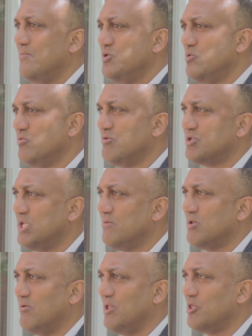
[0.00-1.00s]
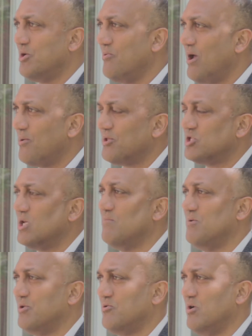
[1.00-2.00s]
you will receive the rent throughout the term
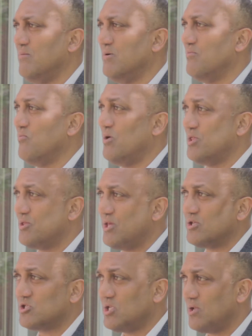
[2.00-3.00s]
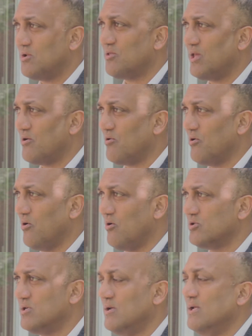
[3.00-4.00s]
of the agreement, whether there's a tenant there or
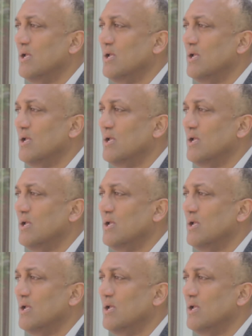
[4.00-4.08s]
not.